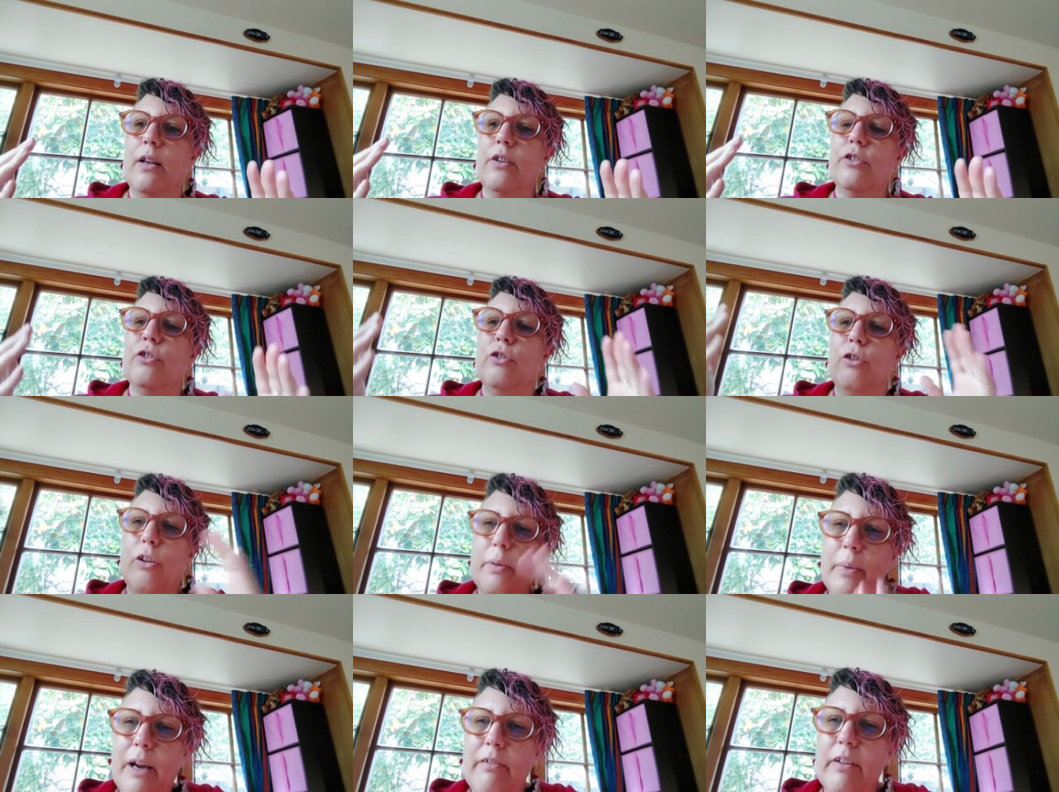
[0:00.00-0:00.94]
It's not
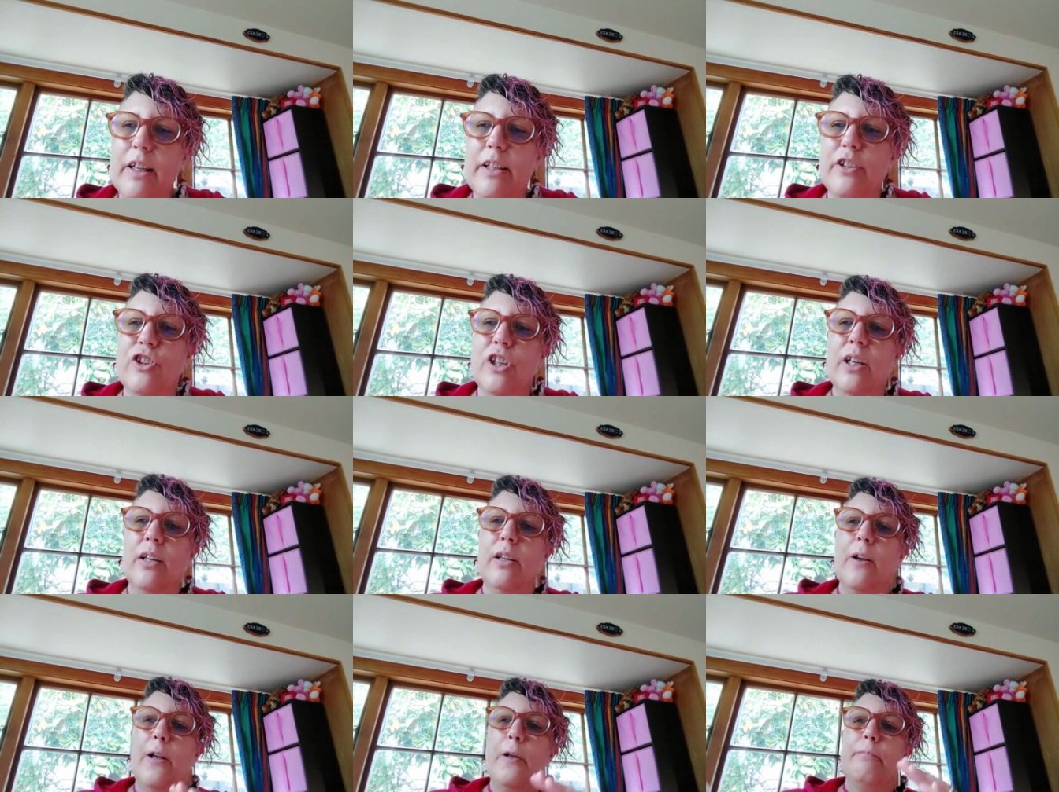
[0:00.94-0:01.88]
about
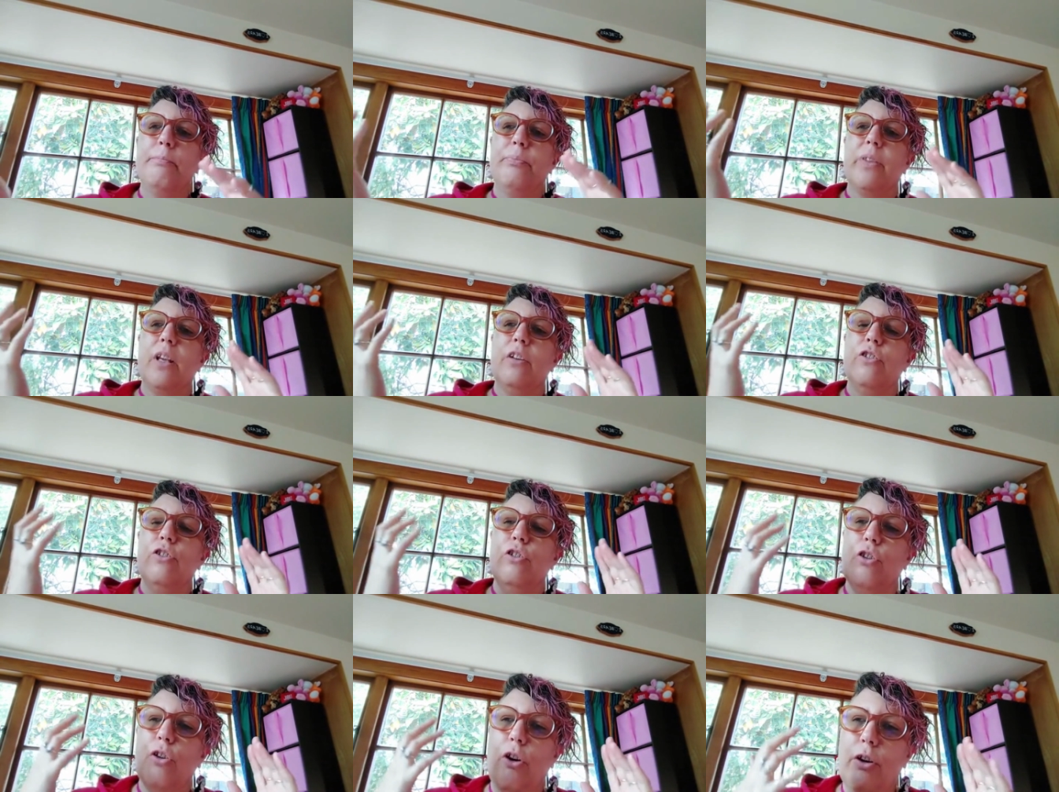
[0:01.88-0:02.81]
religion. It's
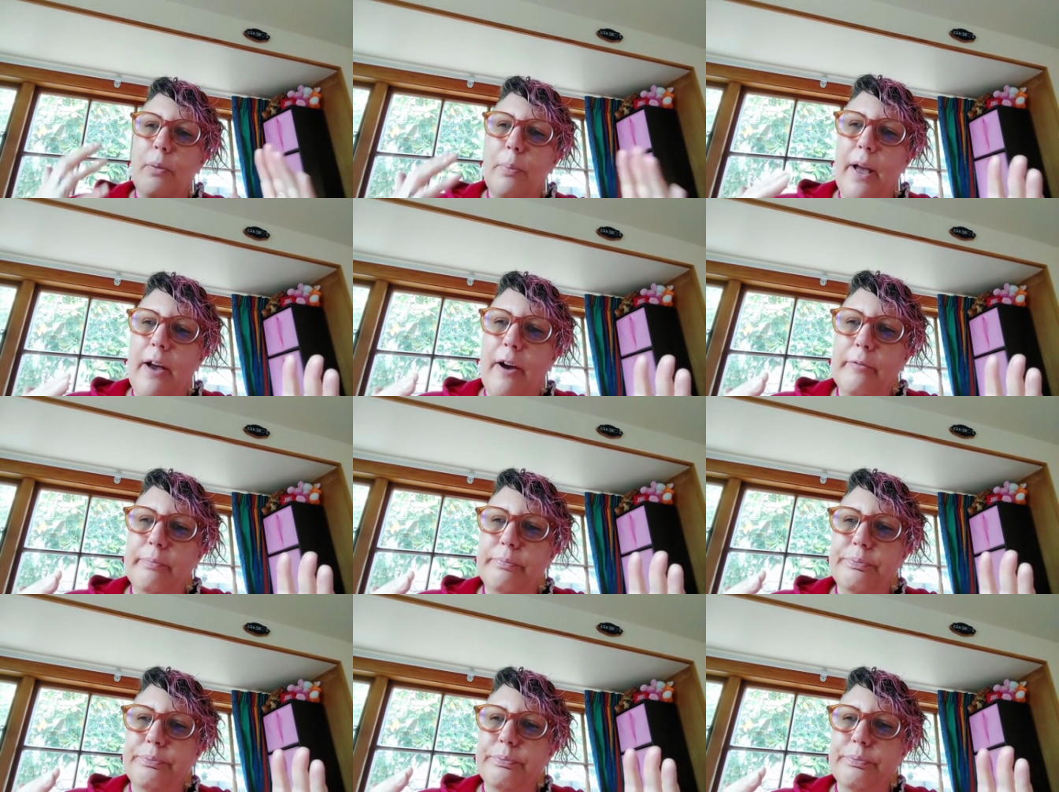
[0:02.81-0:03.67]
not about,